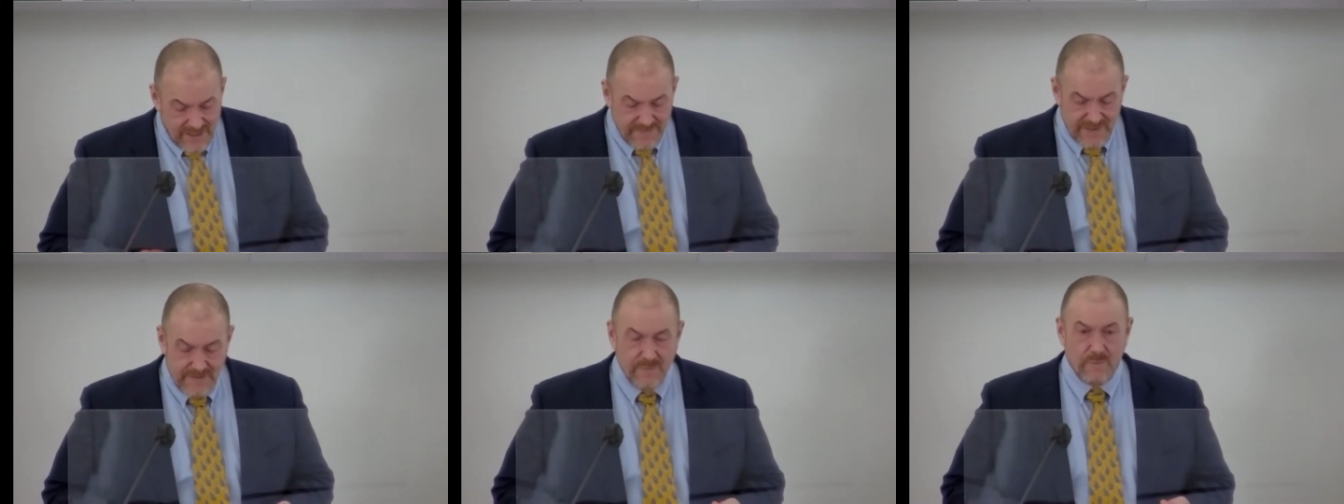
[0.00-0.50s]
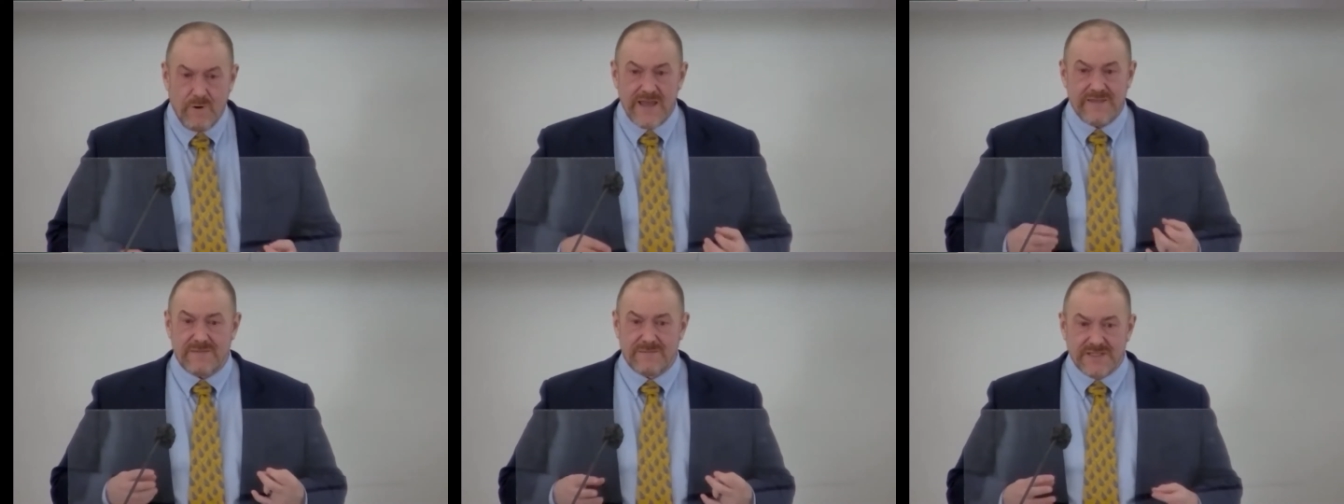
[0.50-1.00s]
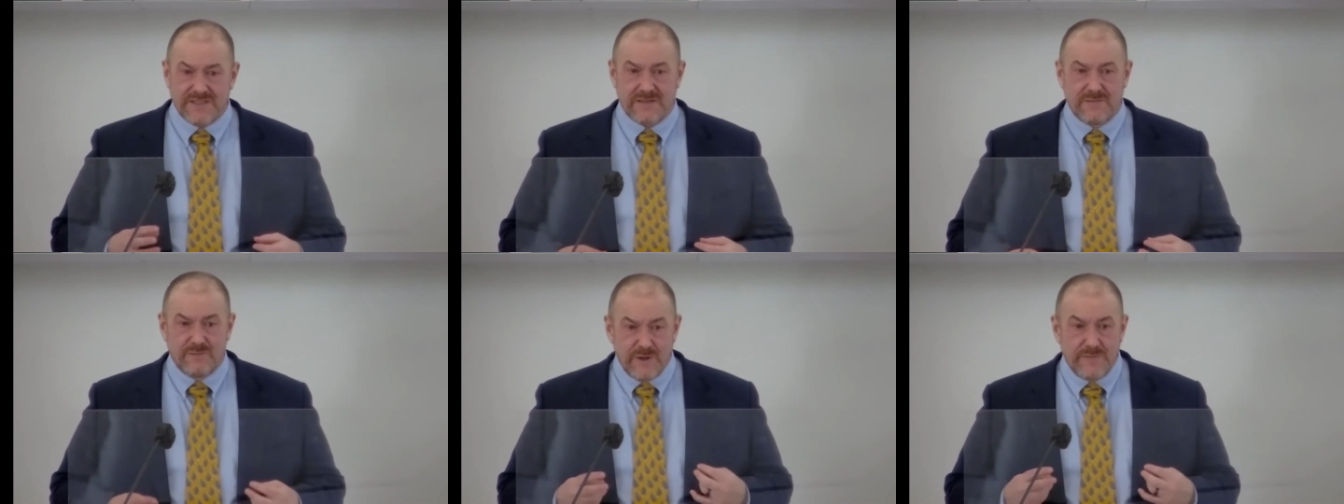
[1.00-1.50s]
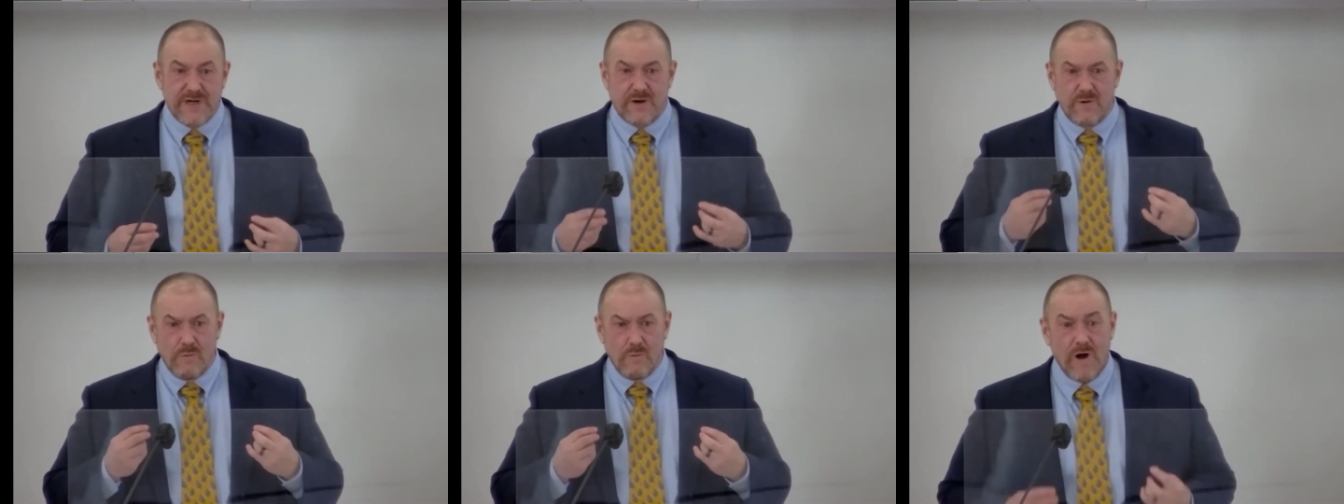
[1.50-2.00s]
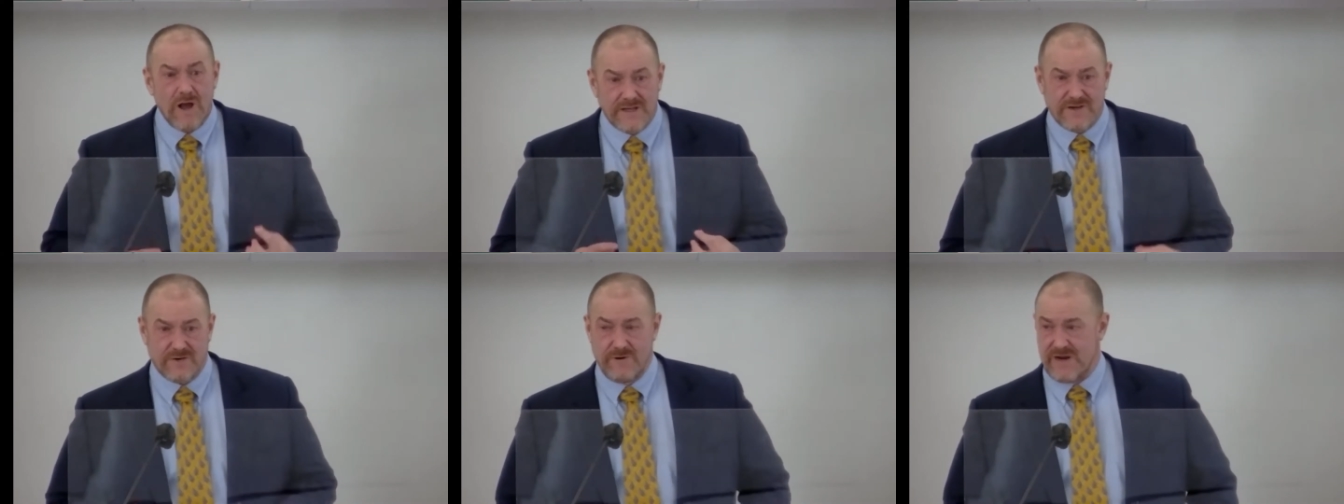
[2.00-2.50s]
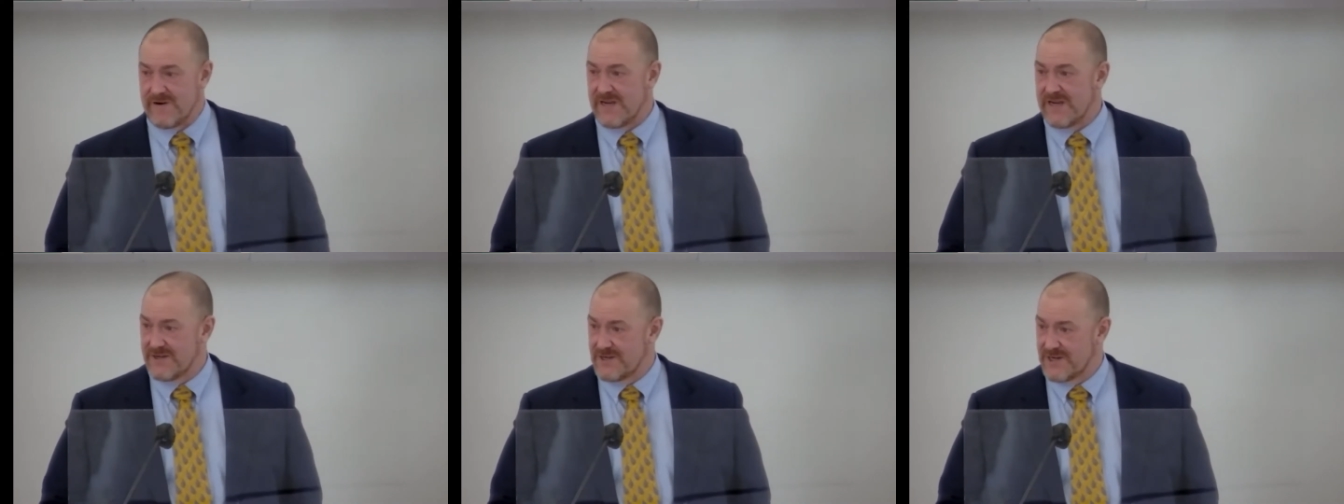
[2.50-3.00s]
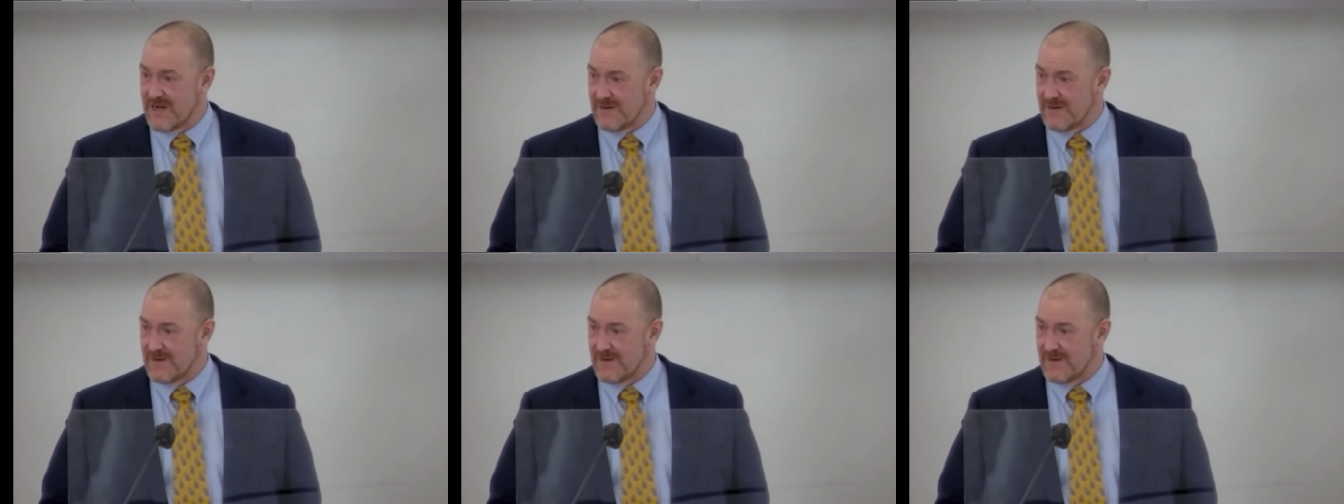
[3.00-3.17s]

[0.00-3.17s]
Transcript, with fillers: them why there are Muslim women who want to wear a hijab.